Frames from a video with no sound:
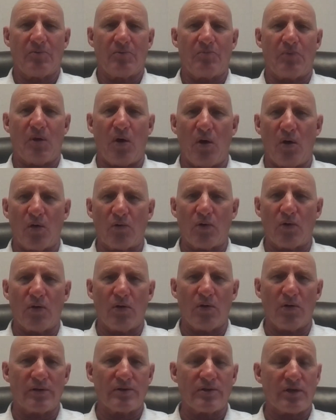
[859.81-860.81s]
Ball
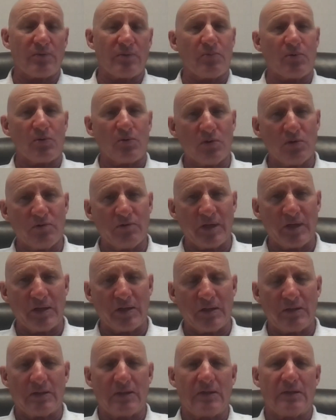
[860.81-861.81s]
roll is improving.